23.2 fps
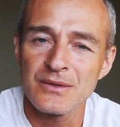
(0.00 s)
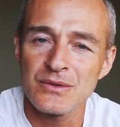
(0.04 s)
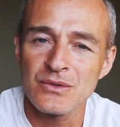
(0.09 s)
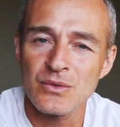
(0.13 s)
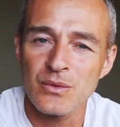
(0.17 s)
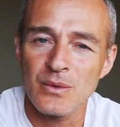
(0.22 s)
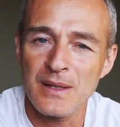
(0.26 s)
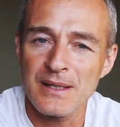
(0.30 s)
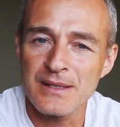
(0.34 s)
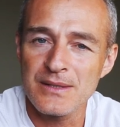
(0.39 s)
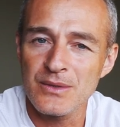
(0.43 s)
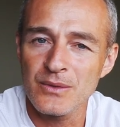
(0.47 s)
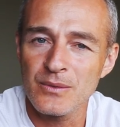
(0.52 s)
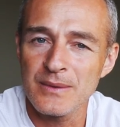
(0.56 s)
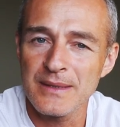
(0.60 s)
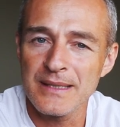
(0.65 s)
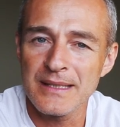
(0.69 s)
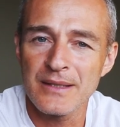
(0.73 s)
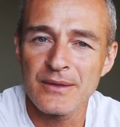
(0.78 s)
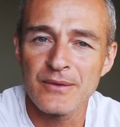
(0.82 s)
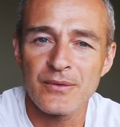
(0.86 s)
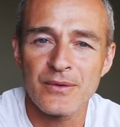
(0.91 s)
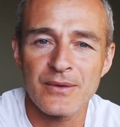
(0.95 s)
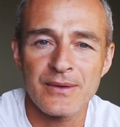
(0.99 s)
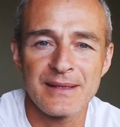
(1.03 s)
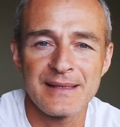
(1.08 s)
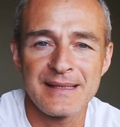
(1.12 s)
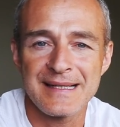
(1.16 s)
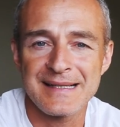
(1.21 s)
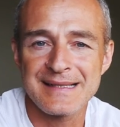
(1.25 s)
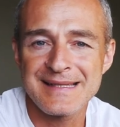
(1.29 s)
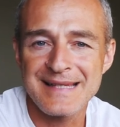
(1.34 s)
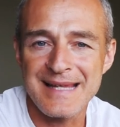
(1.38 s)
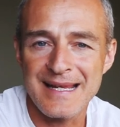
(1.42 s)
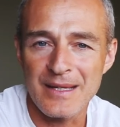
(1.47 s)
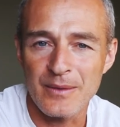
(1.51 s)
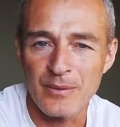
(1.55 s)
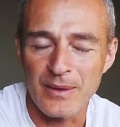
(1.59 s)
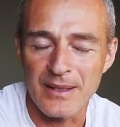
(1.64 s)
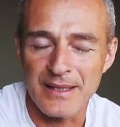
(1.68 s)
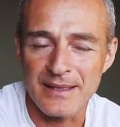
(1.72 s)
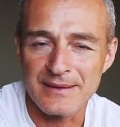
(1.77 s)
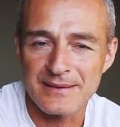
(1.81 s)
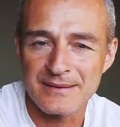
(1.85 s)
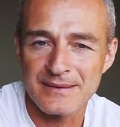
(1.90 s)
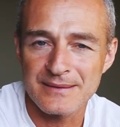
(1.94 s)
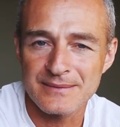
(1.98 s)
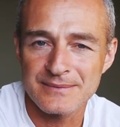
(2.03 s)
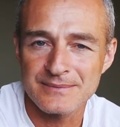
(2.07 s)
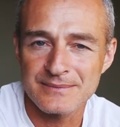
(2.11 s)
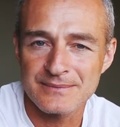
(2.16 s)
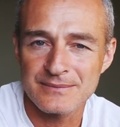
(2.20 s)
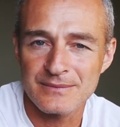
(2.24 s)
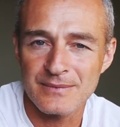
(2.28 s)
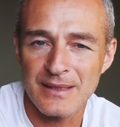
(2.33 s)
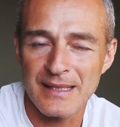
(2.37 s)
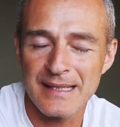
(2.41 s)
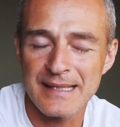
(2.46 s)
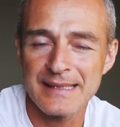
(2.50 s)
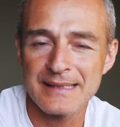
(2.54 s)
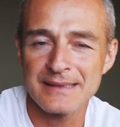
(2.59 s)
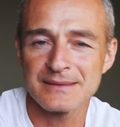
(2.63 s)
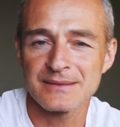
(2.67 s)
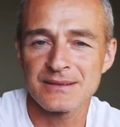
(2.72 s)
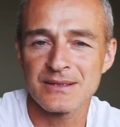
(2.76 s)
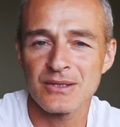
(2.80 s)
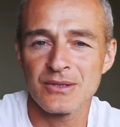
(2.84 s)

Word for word: twice a week for the next eight weeks, right?